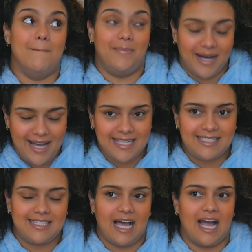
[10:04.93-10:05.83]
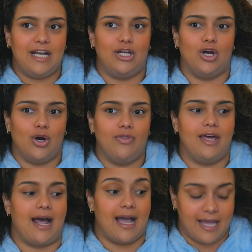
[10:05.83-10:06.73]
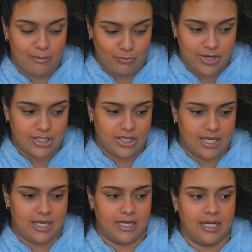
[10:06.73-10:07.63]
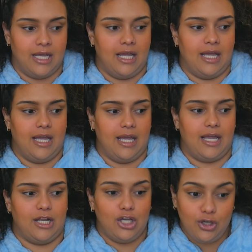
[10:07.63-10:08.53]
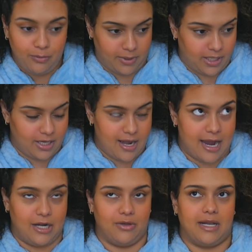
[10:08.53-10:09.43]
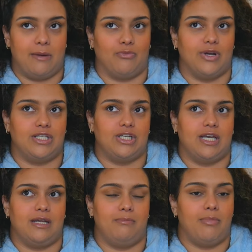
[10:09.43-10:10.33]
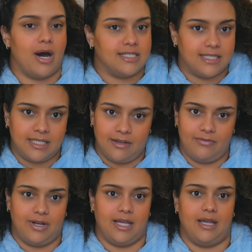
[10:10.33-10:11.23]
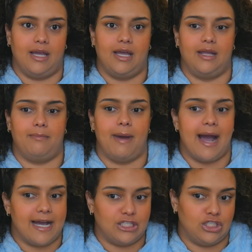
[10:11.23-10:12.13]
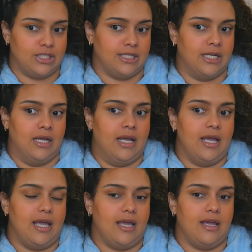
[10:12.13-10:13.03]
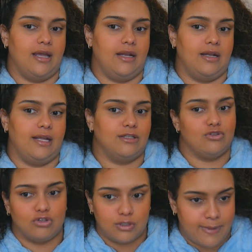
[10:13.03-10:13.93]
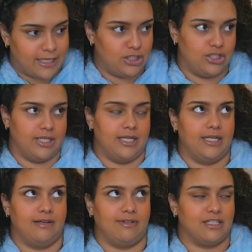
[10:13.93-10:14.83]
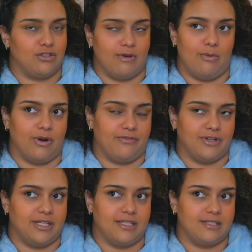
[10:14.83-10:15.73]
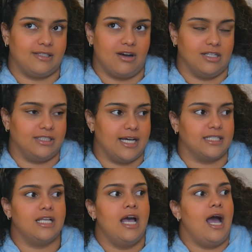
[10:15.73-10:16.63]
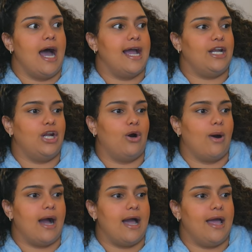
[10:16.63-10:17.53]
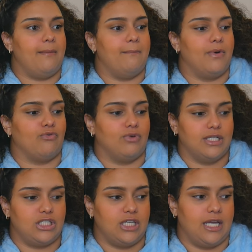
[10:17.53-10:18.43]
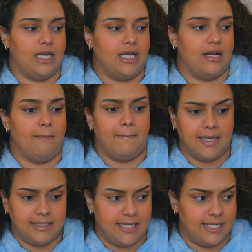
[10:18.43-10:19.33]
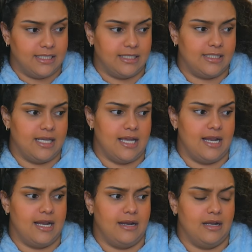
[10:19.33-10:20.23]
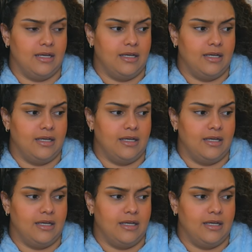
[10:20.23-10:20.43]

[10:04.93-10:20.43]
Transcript: but I know that I am rich in humor. I know that I'm rich in positivity, in passion, in introspection, if that's the right word for this context. I know I'm rich in abundance, in